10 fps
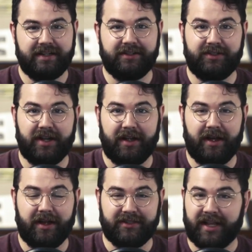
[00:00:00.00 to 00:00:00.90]
The
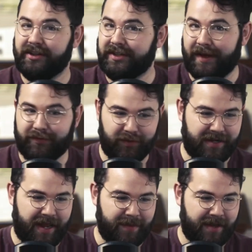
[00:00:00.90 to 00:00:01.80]
uh, Zetteldeft
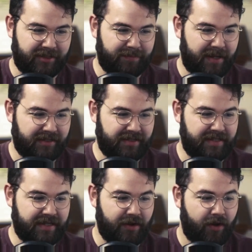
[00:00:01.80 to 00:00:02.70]
rename has space
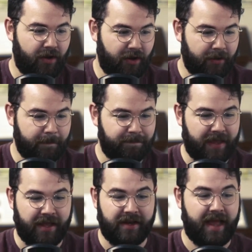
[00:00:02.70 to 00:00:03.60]
D R,
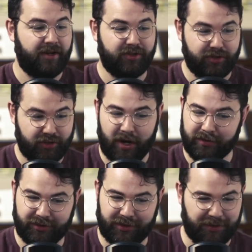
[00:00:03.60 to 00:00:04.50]
and it actually
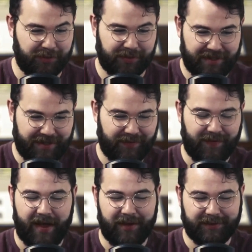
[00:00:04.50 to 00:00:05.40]
shows you the
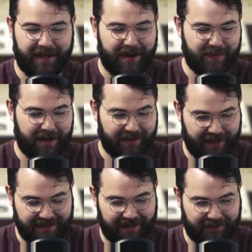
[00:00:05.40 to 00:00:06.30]
file name. And
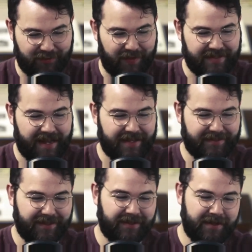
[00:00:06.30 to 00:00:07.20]
I, I think it's
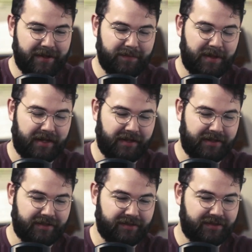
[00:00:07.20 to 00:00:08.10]
fantastic
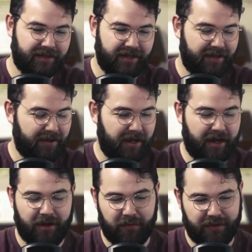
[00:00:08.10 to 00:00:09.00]
because...
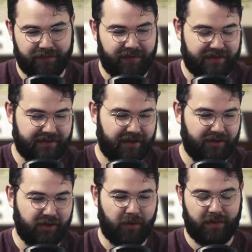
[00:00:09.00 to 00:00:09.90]
Uh, what if it's, uh,
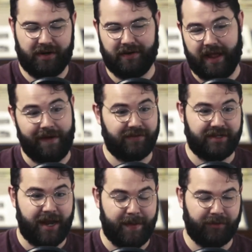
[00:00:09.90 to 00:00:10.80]
you don't want to have to
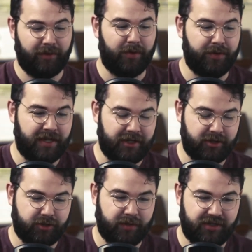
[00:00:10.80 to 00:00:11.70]
type out the whole thing, you
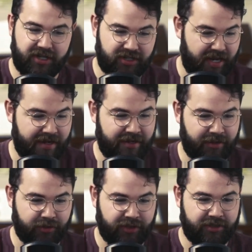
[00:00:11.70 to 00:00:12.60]
just want to change an ending
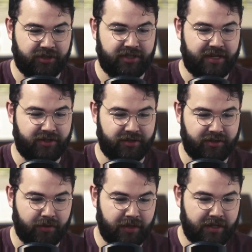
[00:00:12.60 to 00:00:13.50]
or change a section.
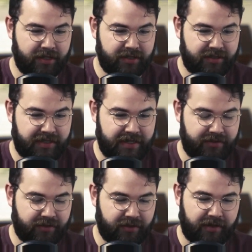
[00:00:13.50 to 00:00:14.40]
So
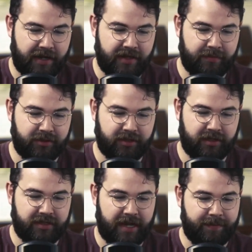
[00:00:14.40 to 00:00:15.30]
Caesar, and then I'm just
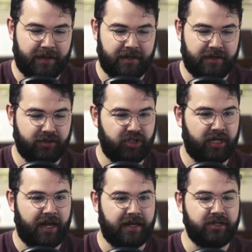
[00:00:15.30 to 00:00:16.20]
going to type in
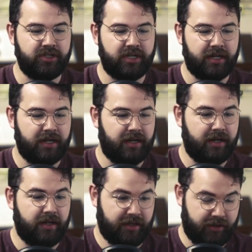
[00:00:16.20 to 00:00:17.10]
changed.
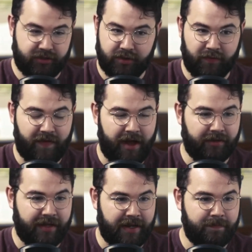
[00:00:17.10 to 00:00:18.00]
Here's the new file
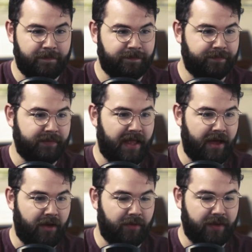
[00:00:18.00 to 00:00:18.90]
name.
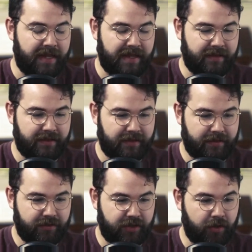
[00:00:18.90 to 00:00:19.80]
Now,
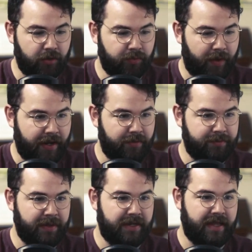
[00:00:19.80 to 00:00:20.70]
the old way
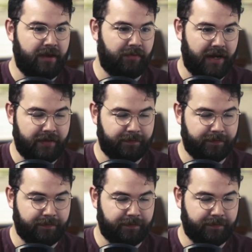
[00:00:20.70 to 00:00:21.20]
would be that right